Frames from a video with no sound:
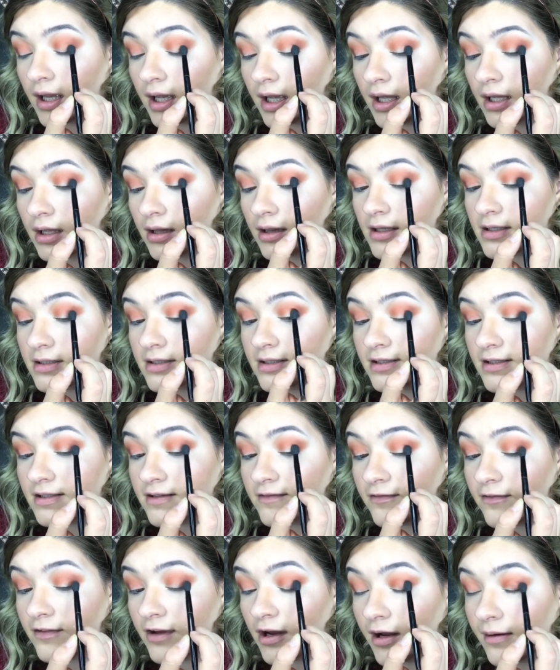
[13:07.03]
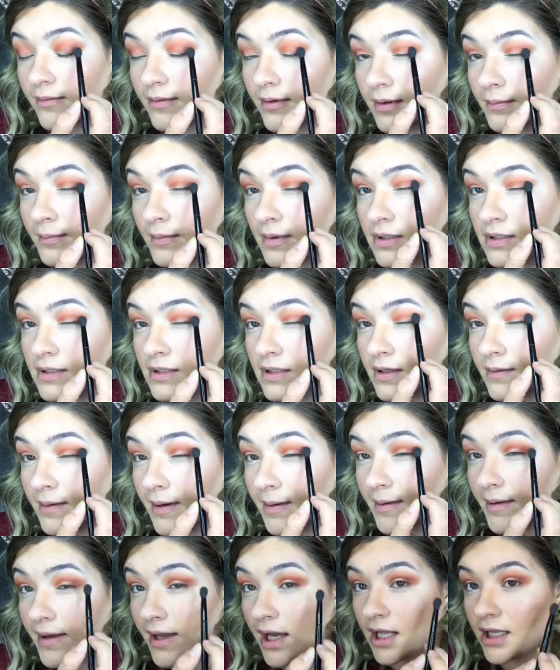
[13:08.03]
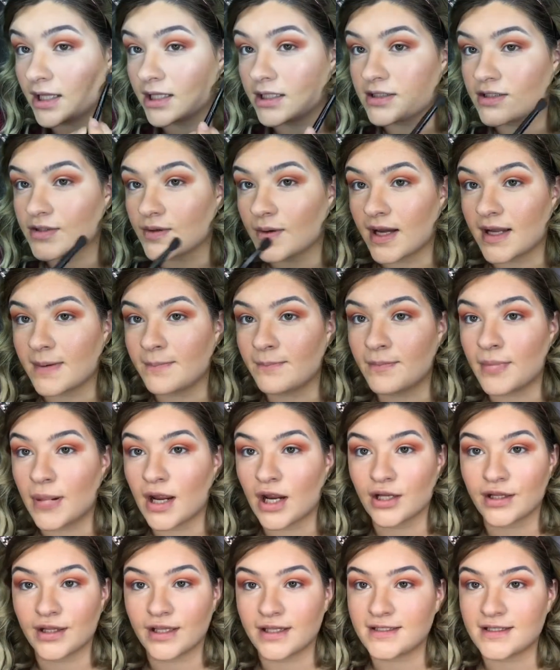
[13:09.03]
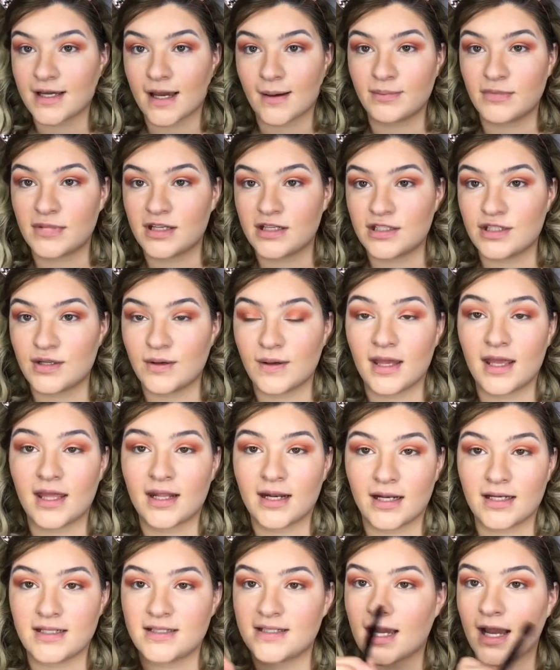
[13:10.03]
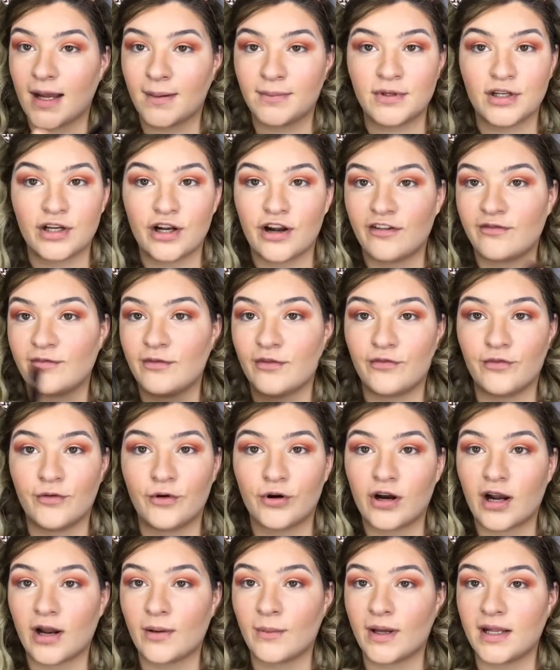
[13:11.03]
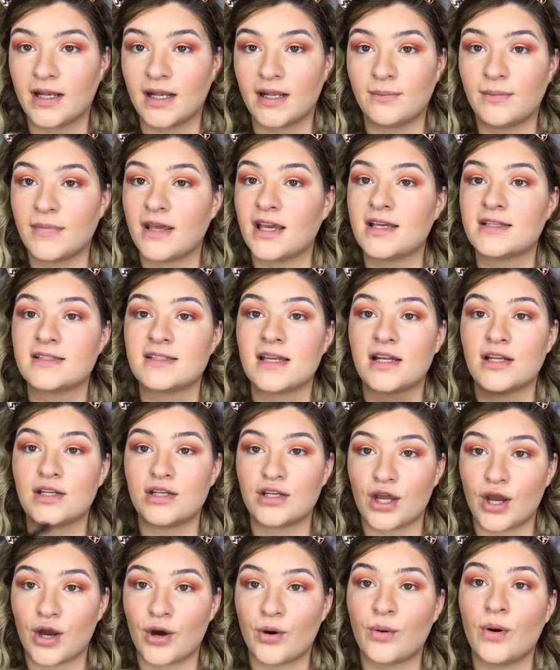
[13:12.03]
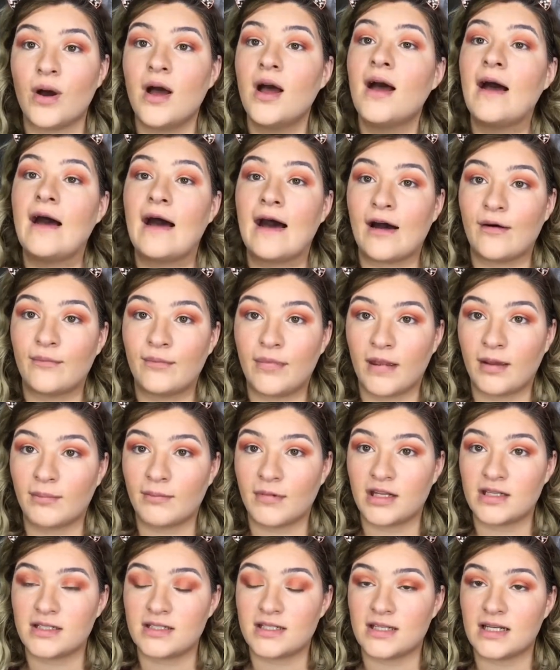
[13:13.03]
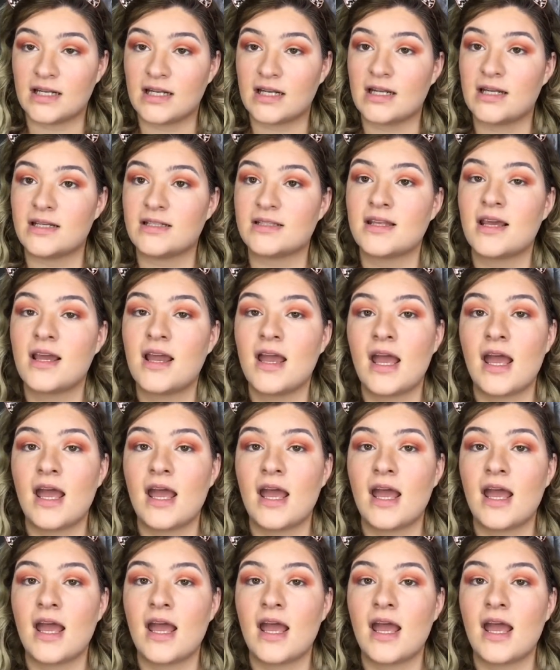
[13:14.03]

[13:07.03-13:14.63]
And this is a very pigmented palette, so I barely tapped into it, and I tapped it off before I went in because I know how pigmented it is,